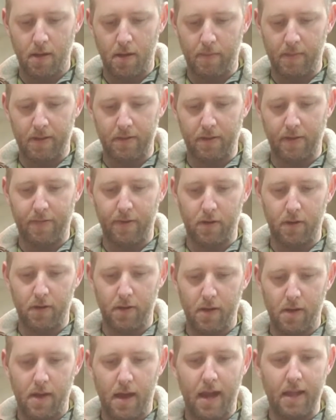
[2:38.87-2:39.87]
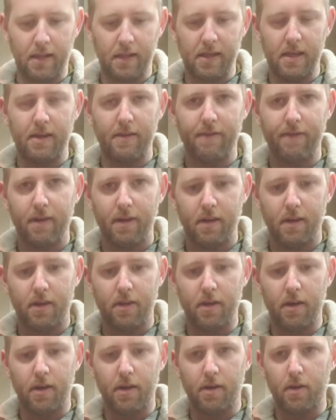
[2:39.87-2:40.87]
And that's what I've heard. I leave
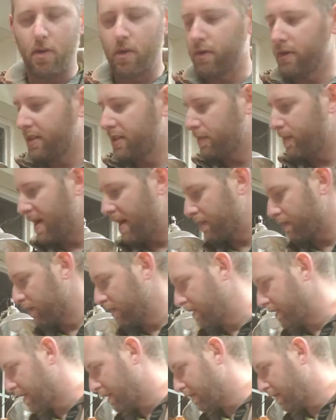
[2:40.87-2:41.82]
the quarter inch mandrel in